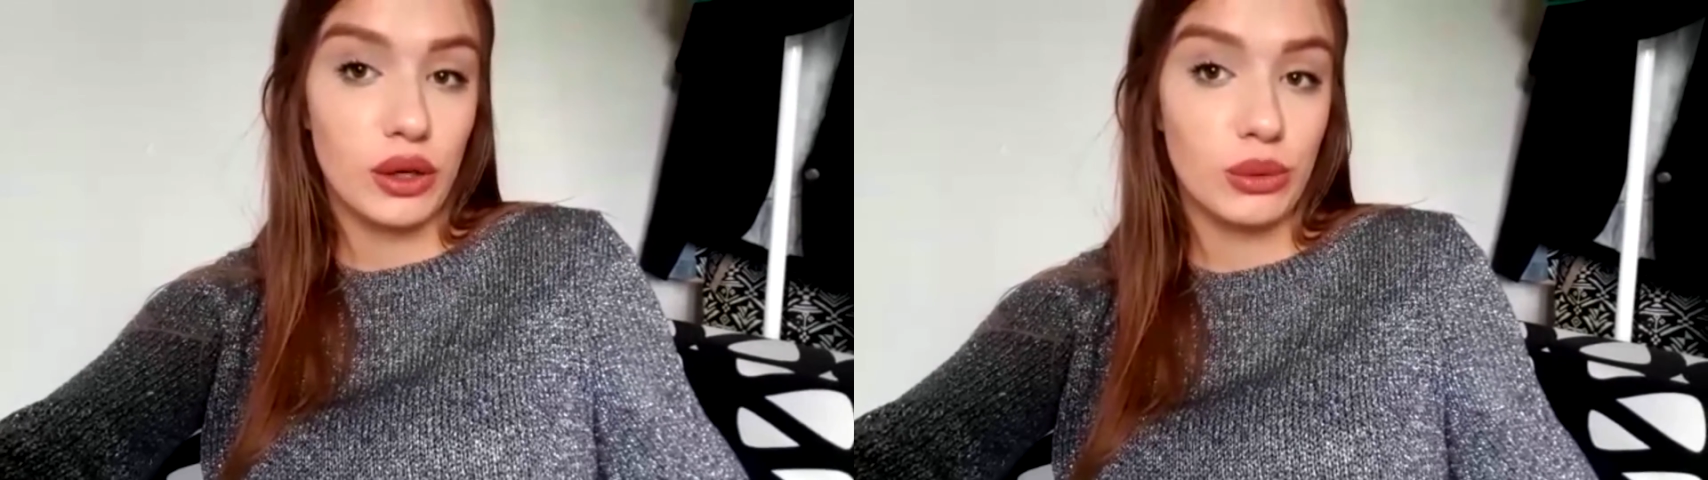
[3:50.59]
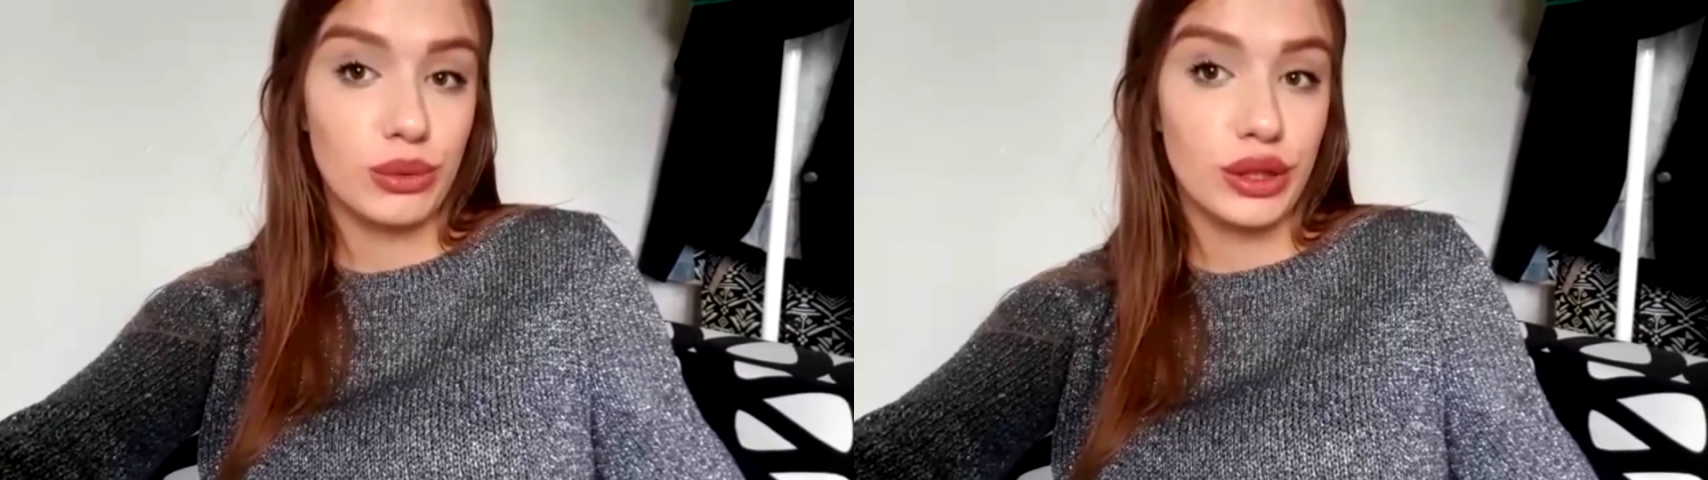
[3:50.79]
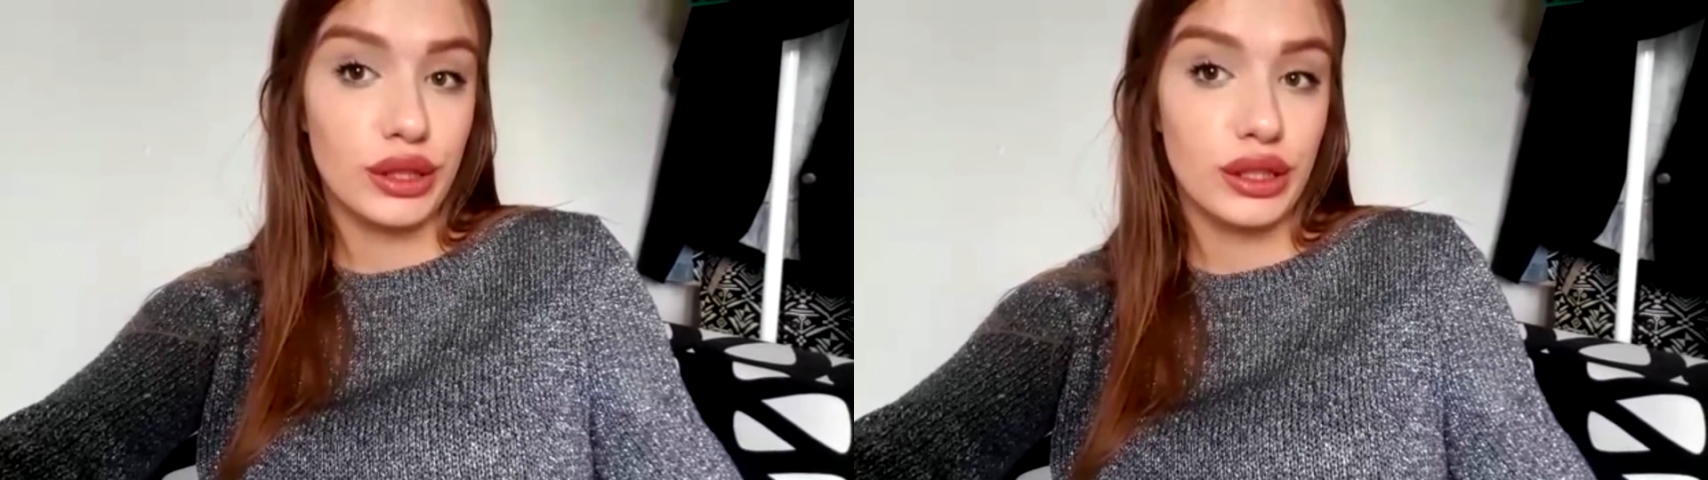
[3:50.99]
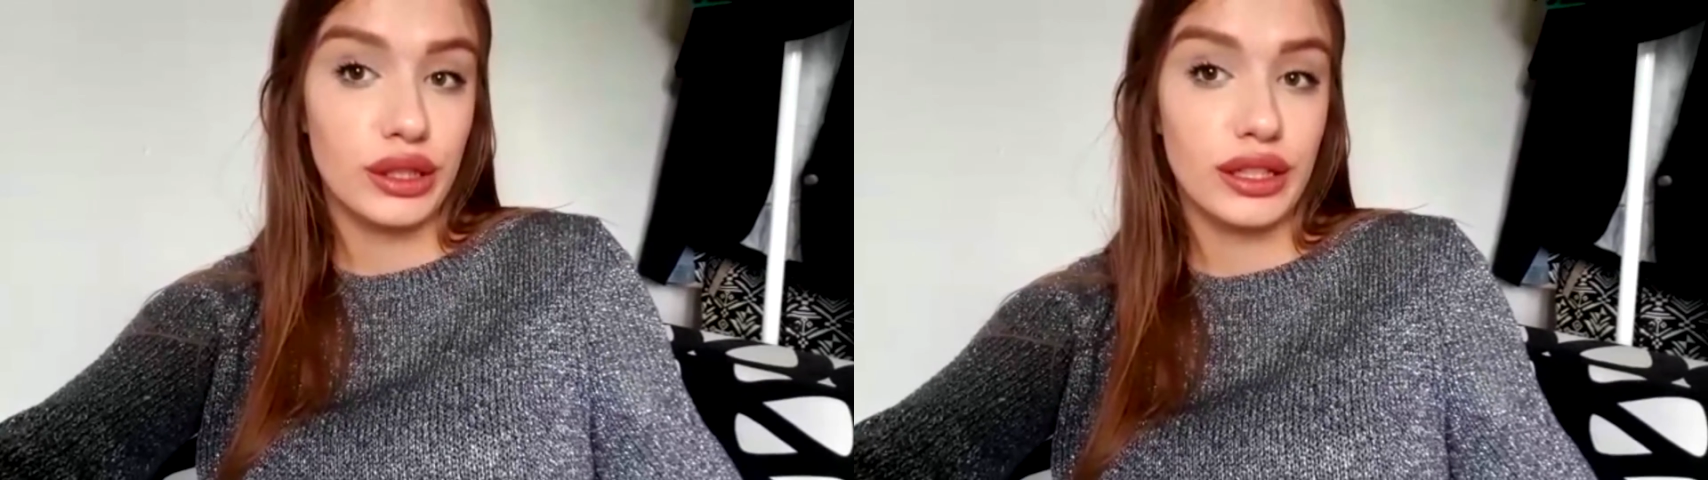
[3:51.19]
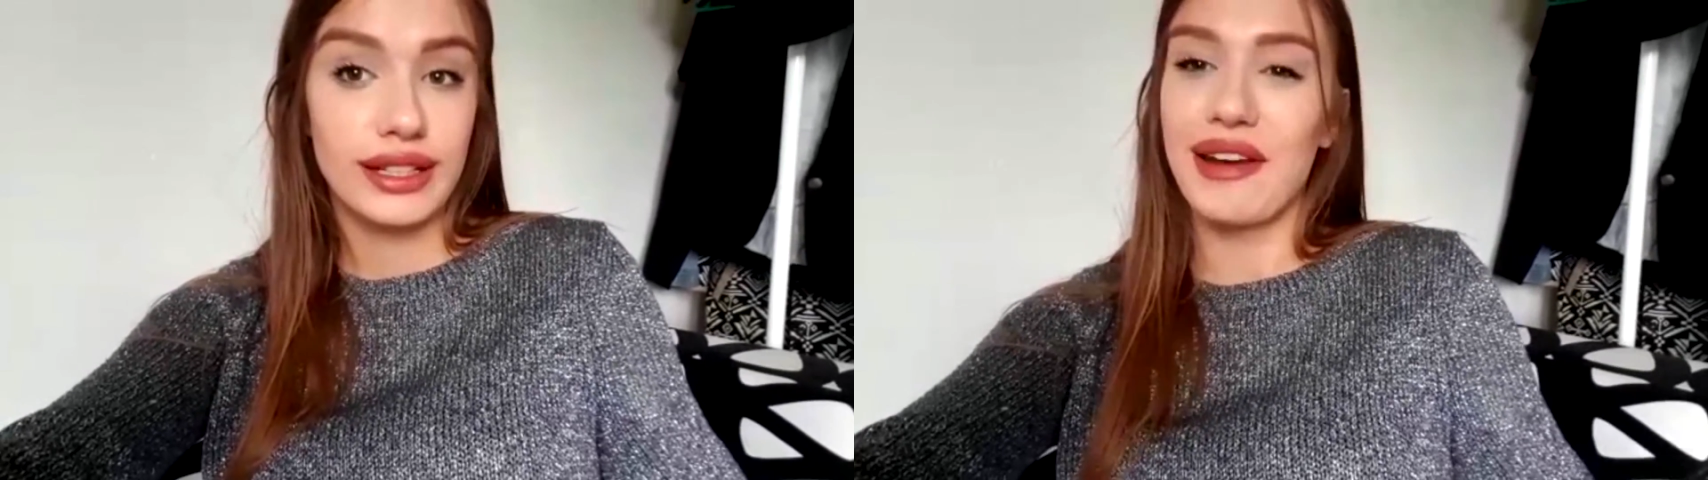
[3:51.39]

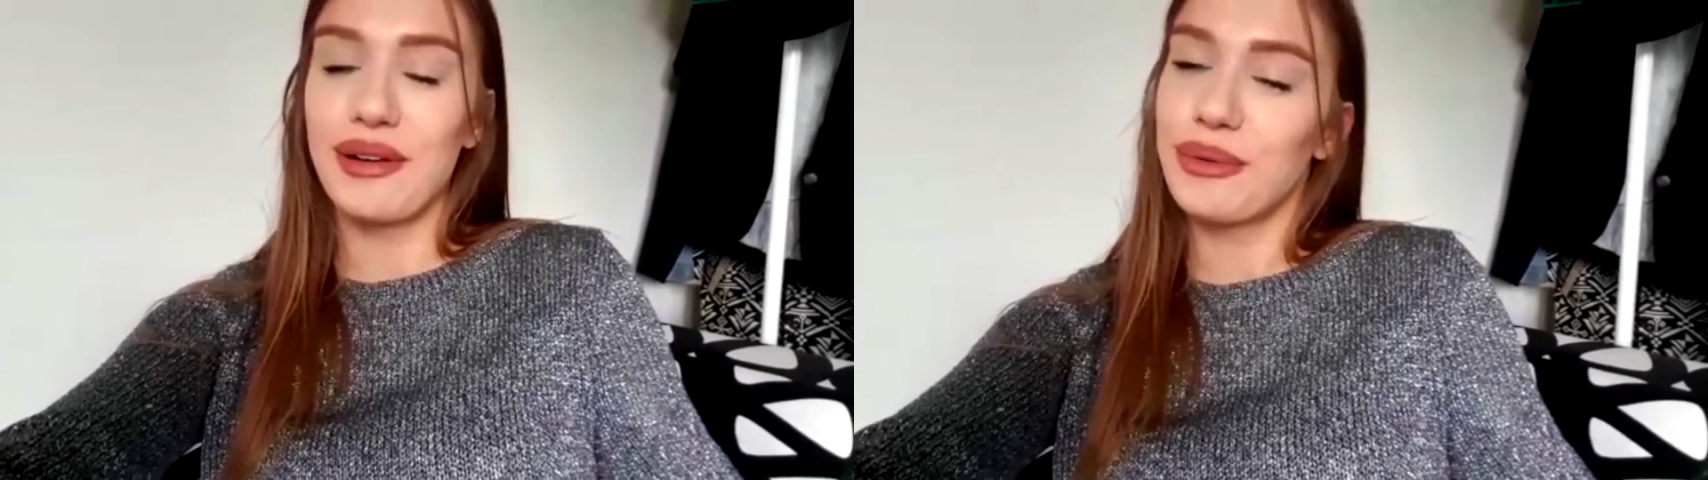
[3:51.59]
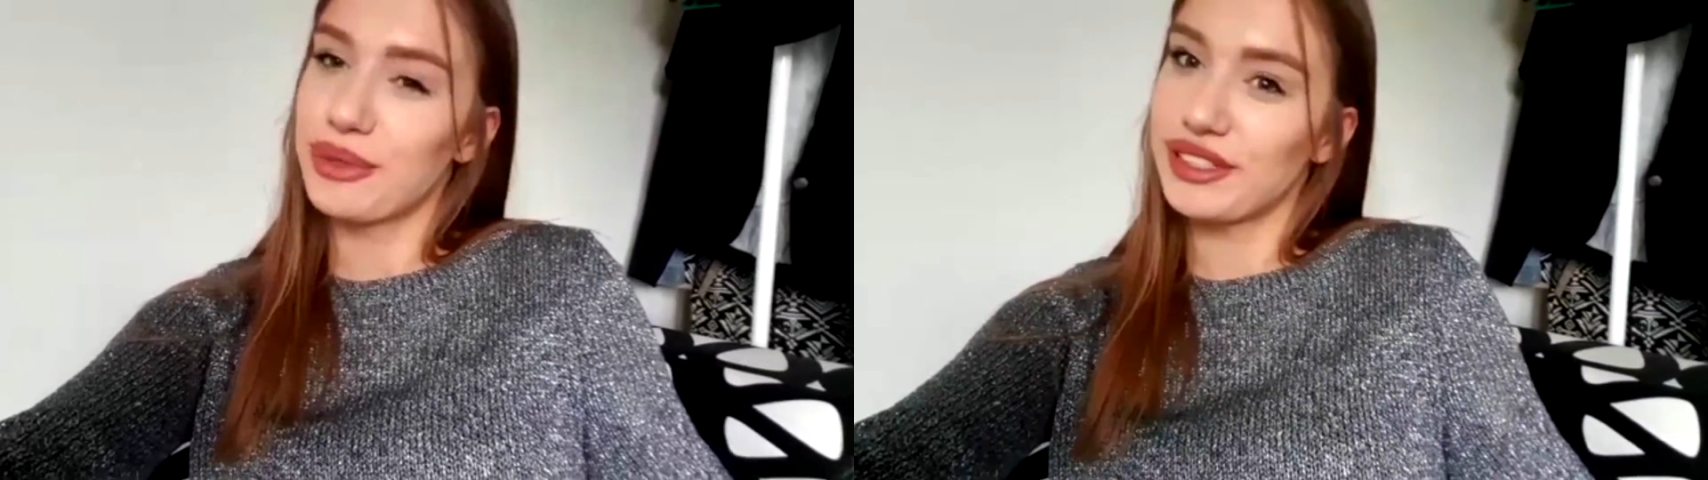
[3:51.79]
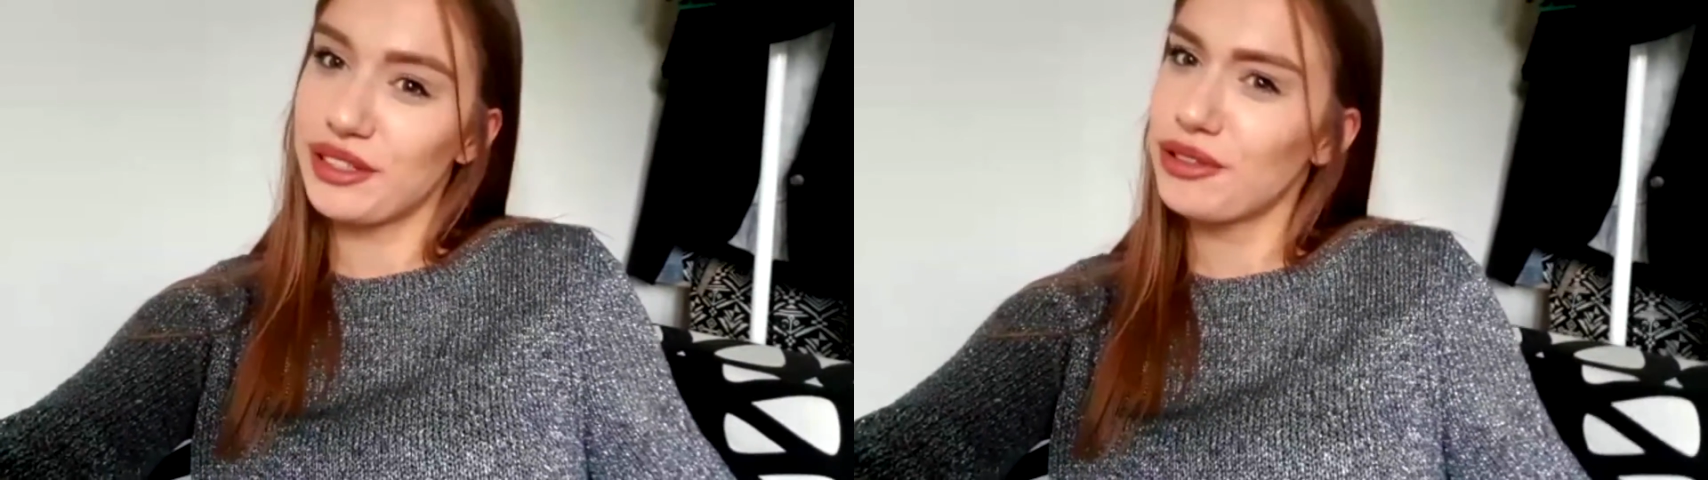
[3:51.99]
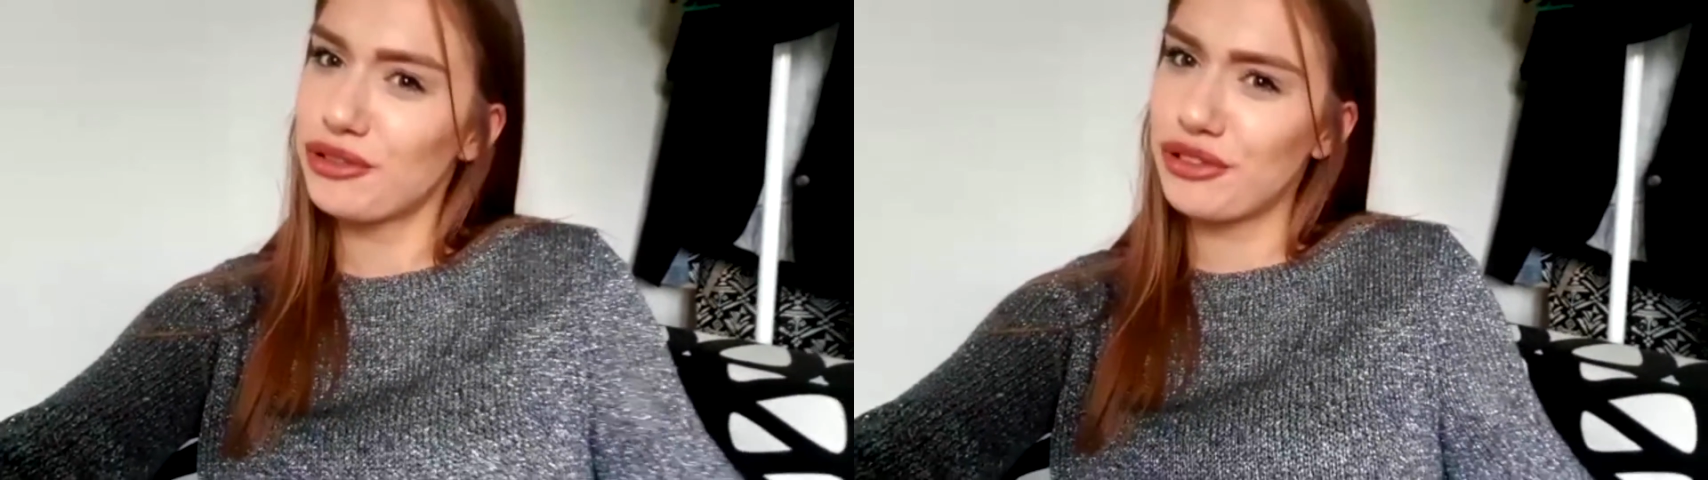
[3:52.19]
homework, and it was so